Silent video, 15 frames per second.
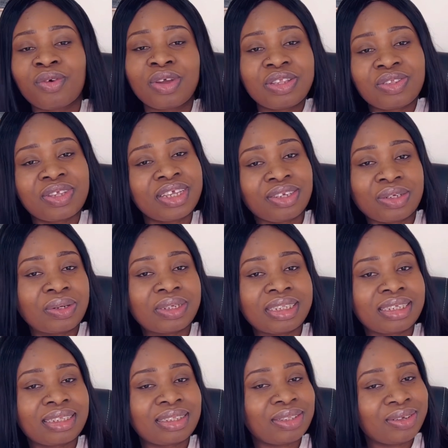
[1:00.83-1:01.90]
going to ignore
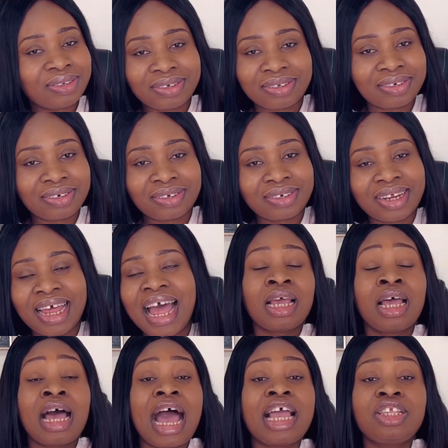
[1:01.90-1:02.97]
this. No.
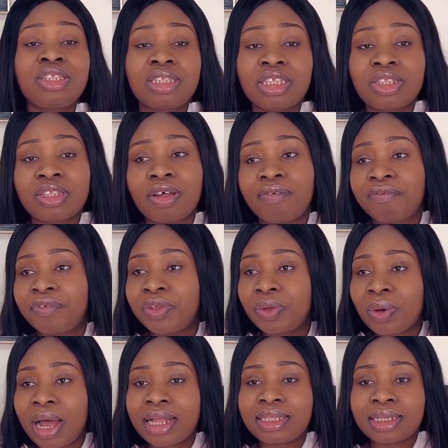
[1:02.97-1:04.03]
I used to see some
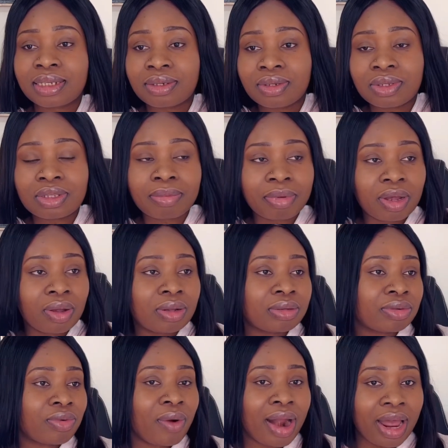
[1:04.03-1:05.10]
few articles
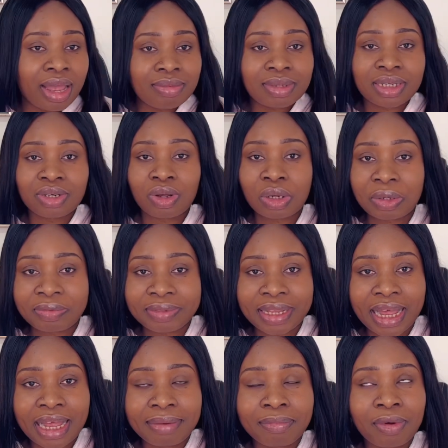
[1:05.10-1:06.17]
about crimes and all of
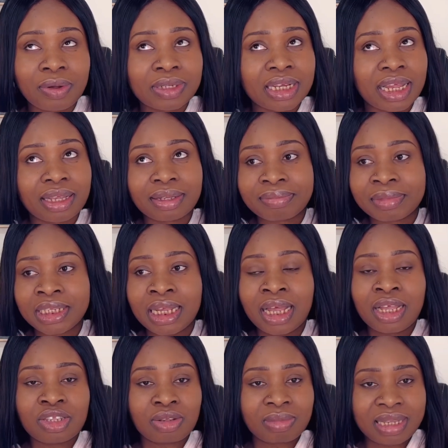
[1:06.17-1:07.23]
that, but like
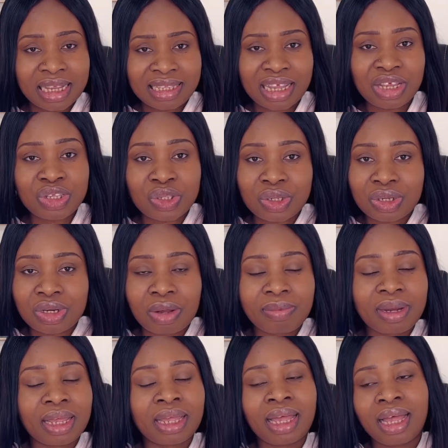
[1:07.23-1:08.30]
sometimes I used to, be
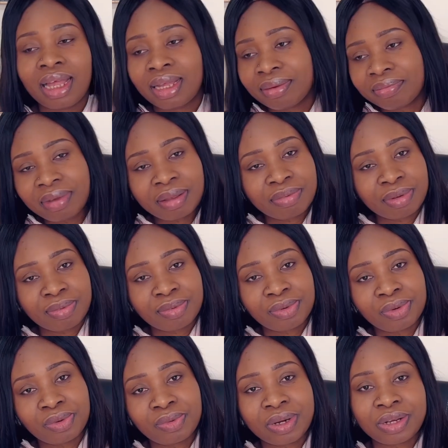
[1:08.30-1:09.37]
like, my people,
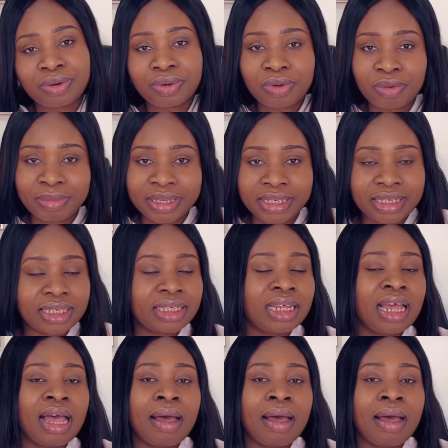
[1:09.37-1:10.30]
no, when I don't come again.